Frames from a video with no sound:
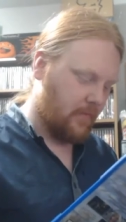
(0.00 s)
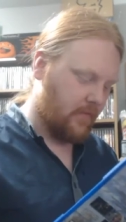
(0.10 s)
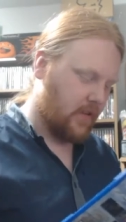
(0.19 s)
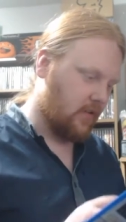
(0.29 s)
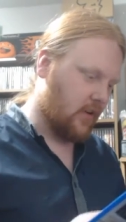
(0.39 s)

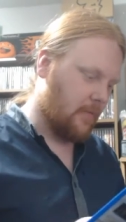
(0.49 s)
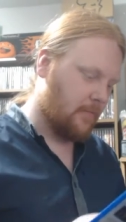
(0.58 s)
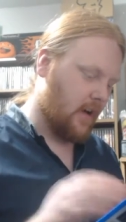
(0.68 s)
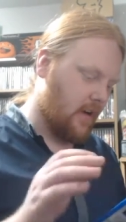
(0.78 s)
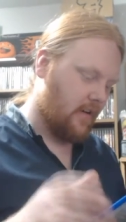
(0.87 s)
physical
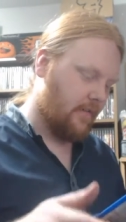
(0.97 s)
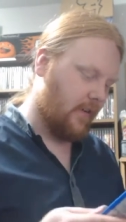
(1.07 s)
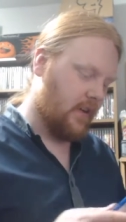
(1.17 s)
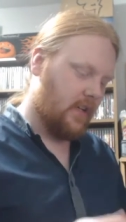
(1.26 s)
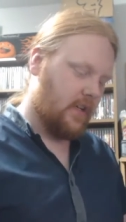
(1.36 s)
copy of
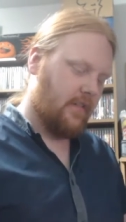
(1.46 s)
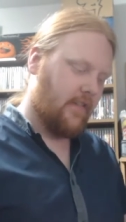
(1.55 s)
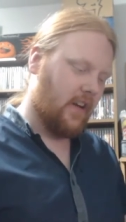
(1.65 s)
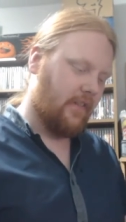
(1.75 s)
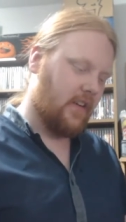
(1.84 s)

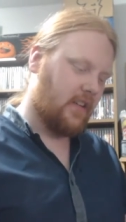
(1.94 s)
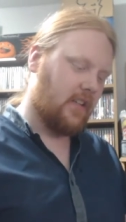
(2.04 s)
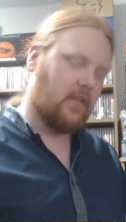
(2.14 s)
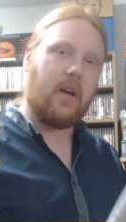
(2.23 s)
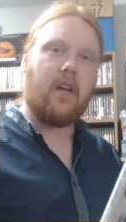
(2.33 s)
Final
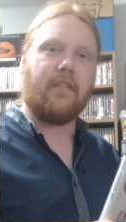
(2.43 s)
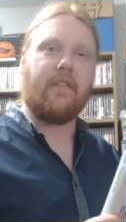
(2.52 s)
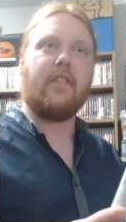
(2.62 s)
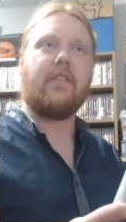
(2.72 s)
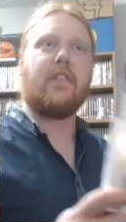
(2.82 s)
Fantasy XII
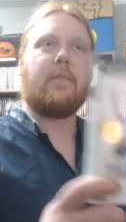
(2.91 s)
for